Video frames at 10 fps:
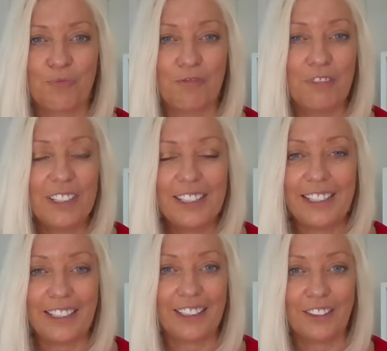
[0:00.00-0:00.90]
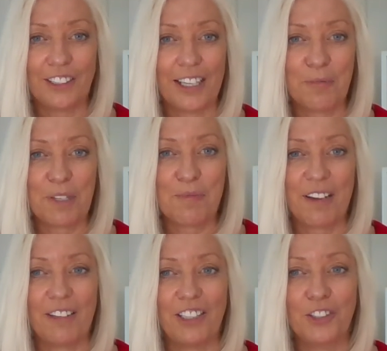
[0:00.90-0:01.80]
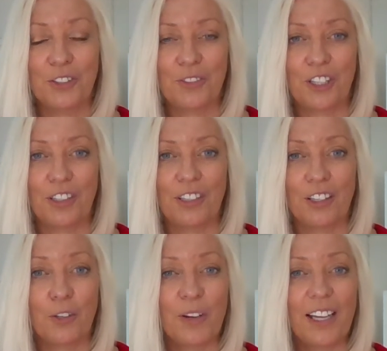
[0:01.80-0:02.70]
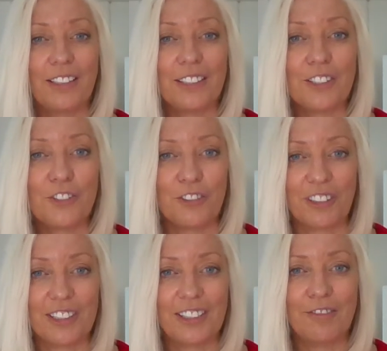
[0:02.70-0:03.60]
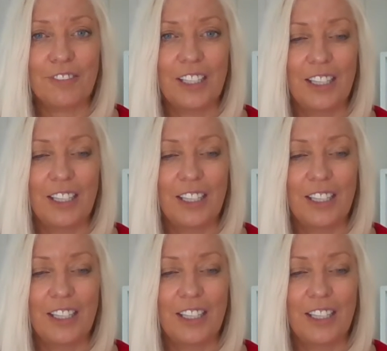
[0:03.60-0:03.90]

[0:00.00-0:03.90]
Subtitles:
and quite a destructive,